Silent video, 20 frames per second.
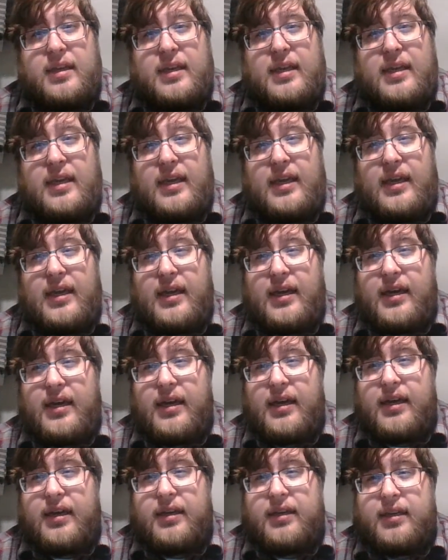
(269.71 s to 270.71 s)
He
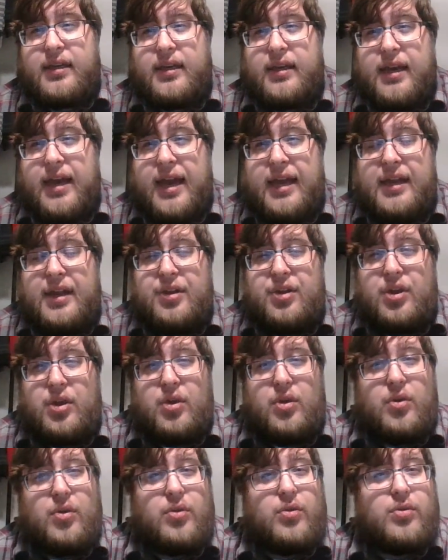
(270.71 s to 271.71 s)
uh, he kind of
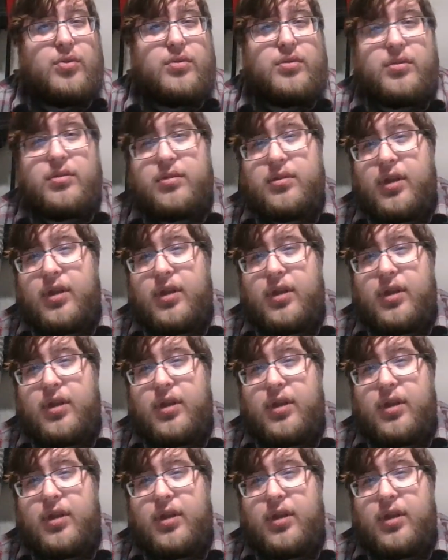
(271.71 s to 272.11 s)
knew